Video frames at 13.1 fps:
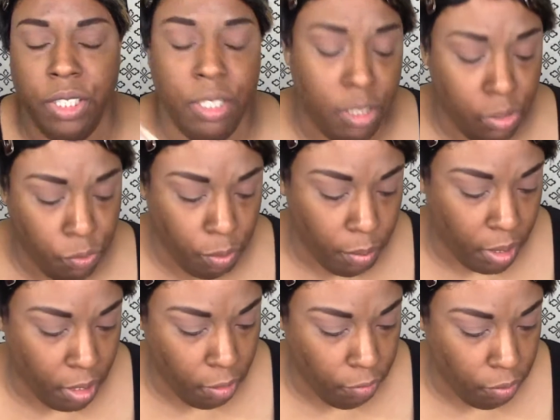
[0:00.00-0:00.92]
and this is from my
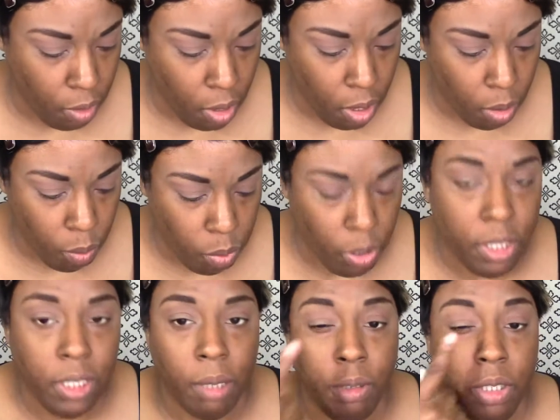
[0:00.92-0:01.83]
e.l.f. brush,
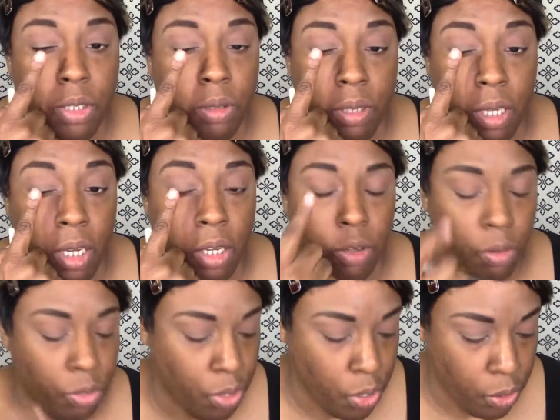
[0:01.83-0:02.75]
I'm going to do the inner
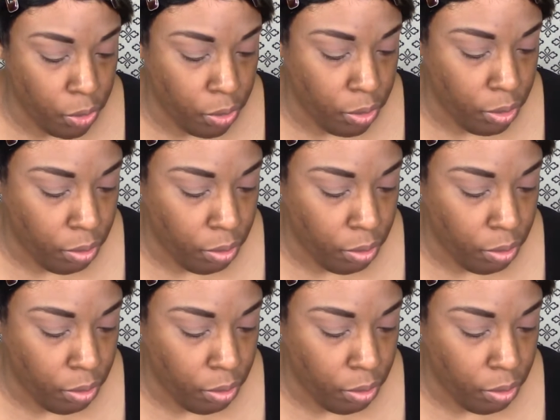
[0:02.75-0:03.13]
third.